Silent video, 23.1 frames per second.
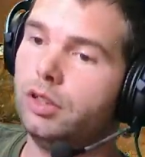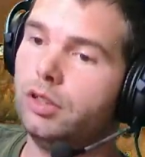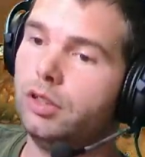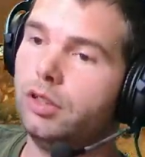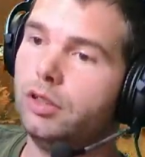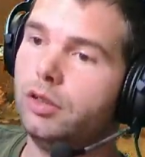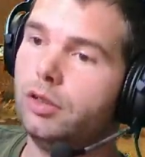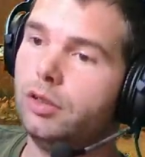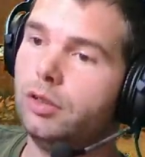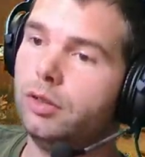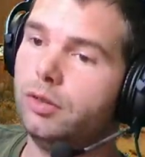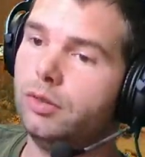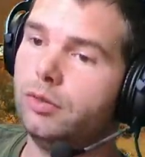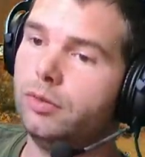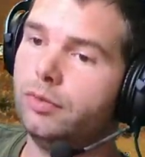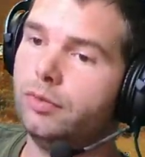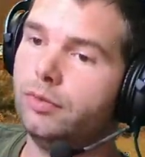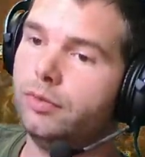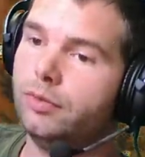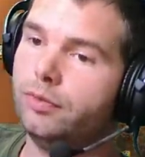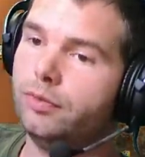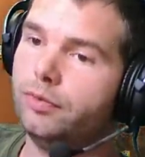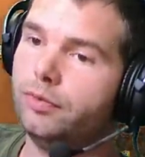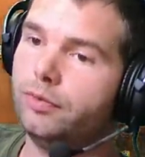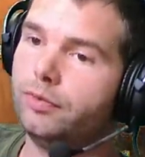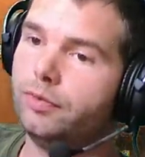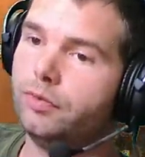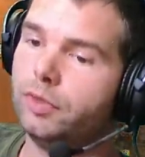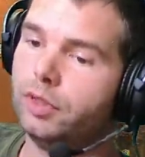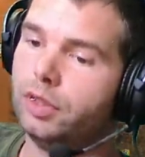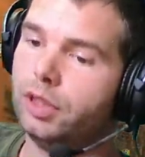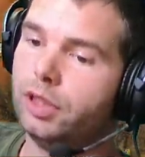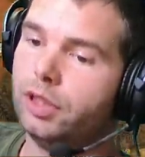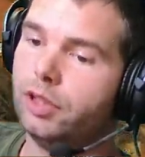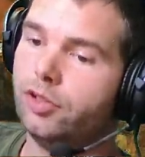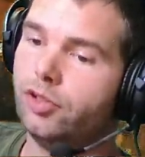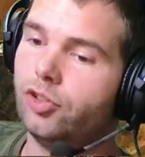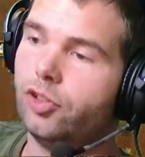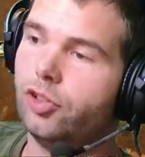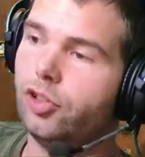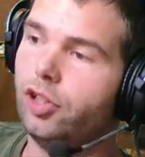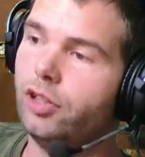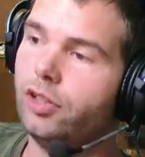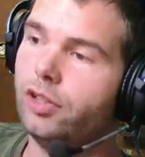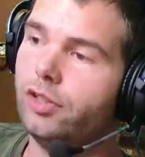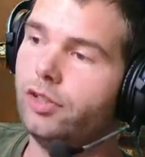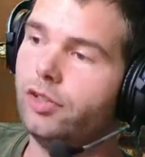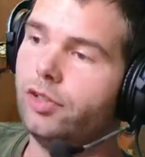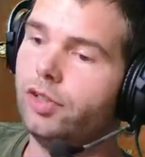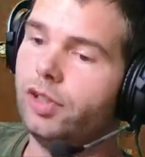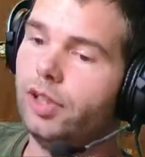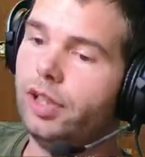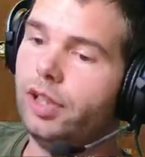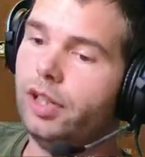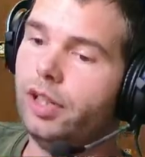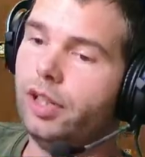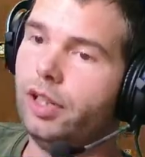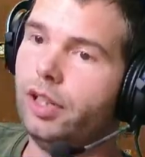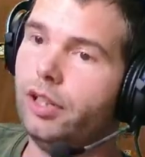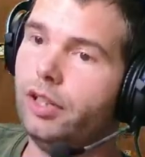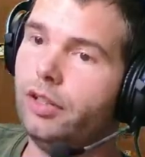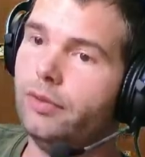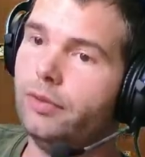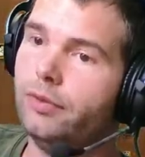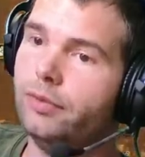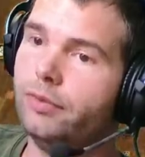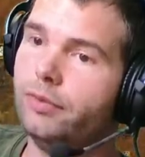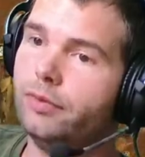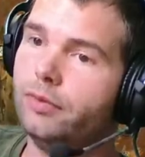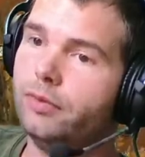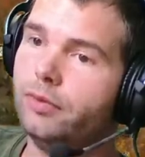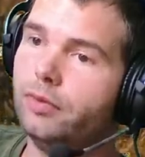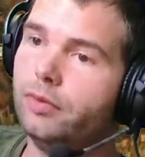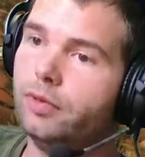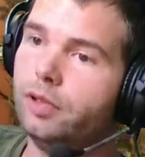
Uh, gonna stun this guy.